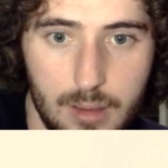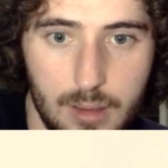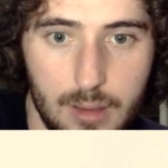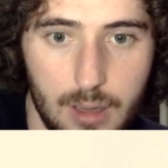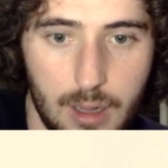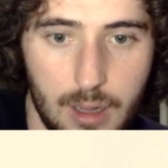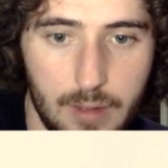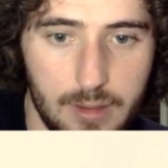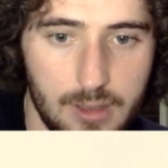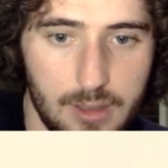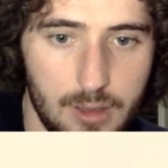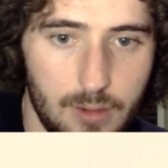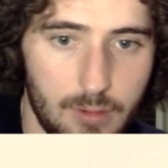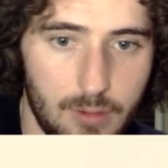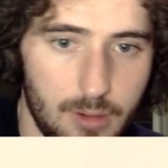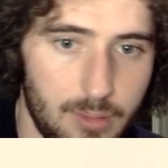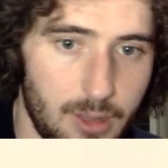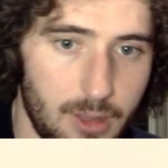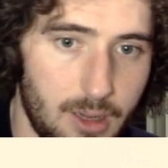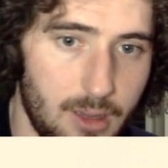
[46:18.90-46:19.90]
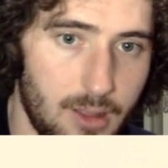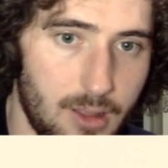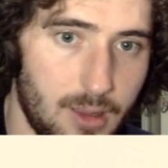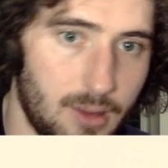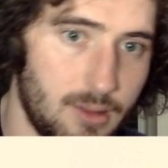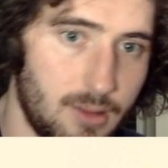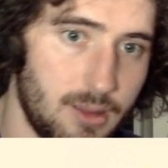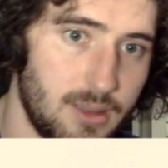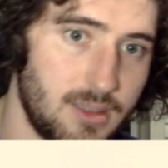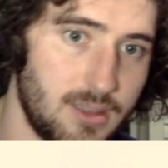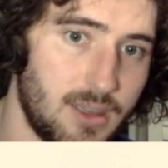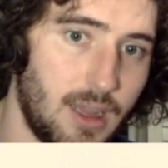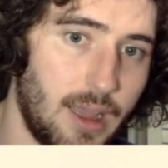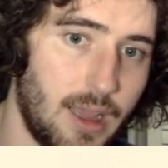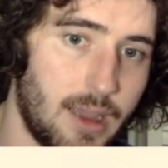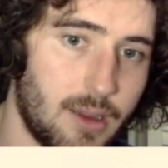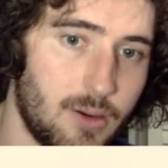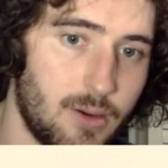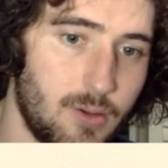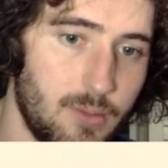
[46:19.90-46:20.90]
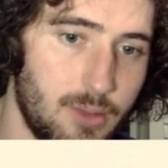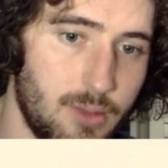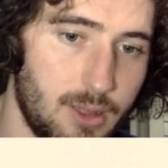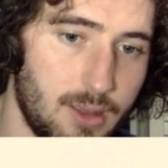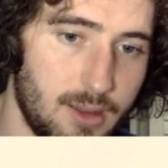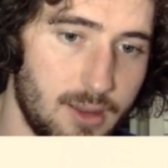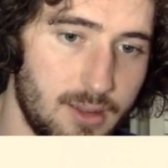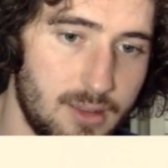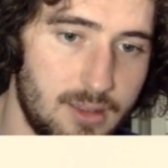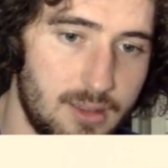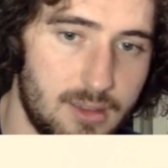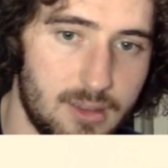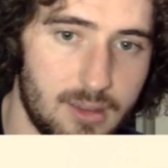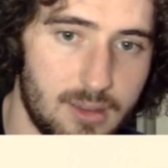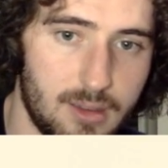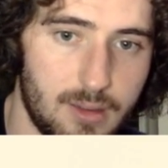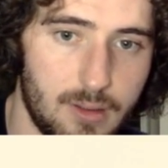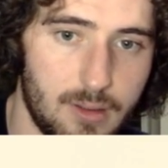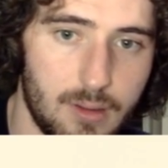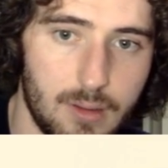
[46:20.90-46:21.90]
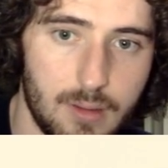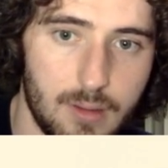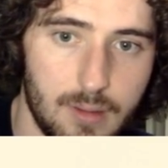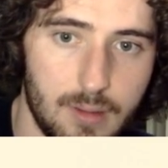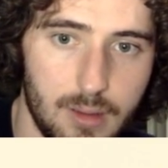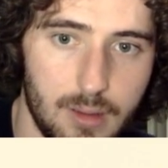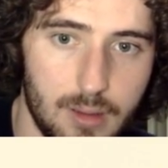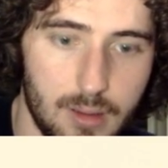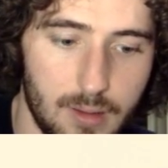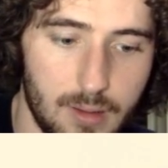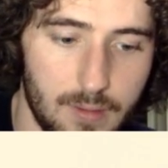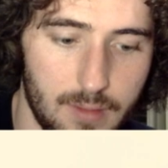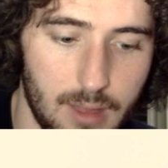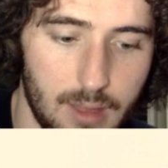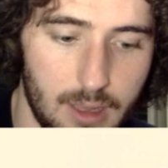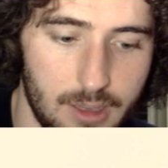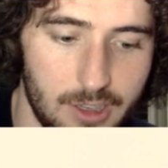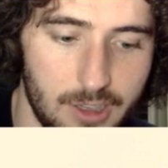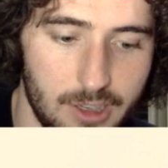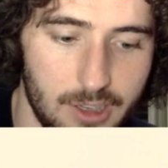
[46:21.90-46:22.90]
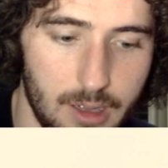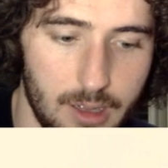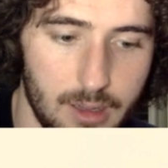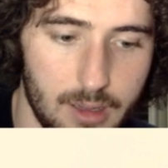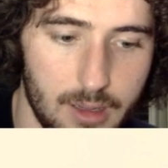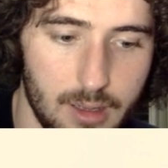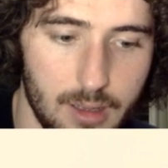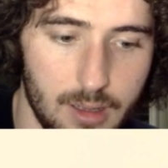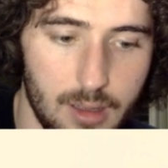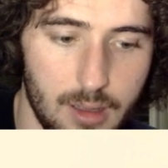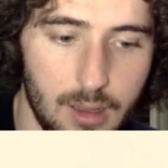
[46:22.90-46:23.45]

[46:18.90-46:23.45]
Obviously, I don't want to play anything on this diagonal because of that check.